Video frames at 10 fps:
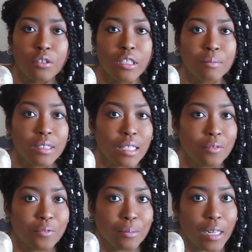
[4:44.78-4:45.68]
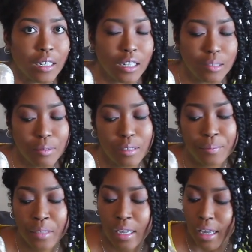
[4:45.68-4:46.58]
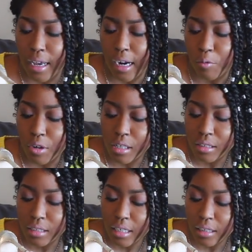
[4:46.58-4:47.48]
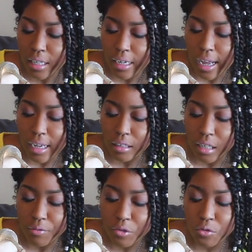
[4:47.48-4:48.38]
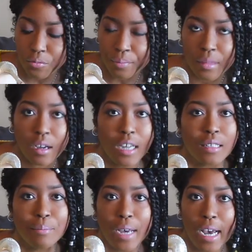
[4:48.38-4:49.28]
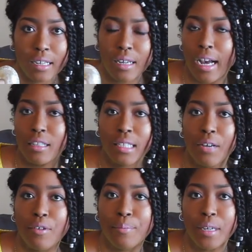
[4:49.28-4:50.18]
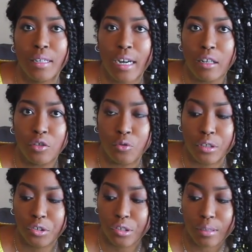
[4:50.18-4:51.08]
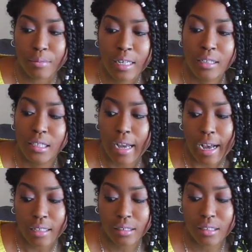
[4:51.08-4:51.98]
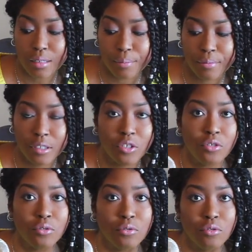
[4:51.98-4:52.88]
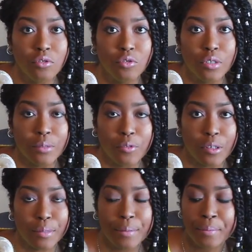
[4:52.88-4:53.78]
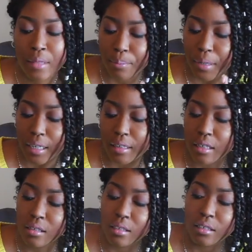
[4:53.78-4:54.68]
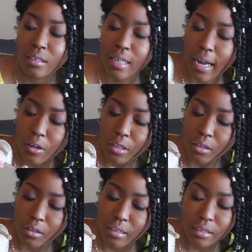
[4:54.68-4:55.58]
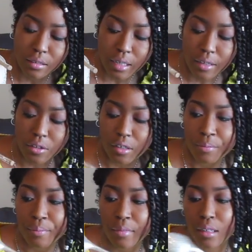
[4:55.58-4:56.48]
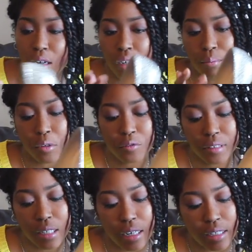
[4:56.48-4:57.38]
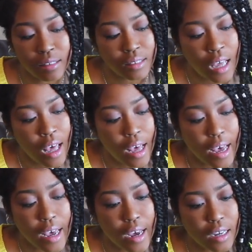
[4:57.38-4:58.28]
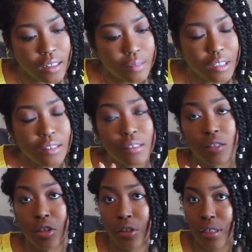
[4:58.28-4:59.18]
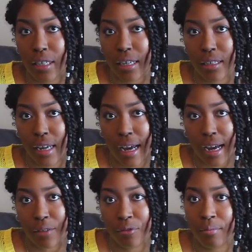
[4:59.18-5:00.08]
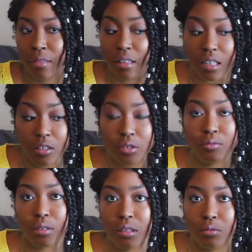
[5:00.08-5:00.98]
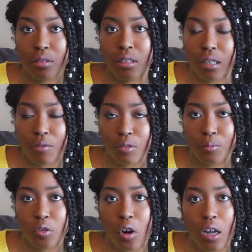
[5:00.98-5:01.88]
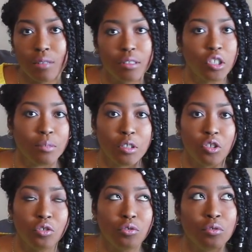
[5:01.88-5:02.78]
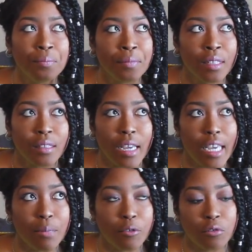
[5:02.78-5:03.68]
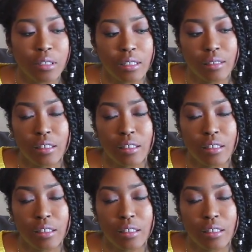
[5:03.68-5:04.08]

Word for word: a Christmas gift from my husband and I wanted to get like I love you on the back. I just haven't been down to Nordstrom to ask them to do it for me. But this is how it looks. It's leather on both sides. And um, this is a 38 and a half. These are really, really comfortable. All of the Jimmy Choo, the Abels, and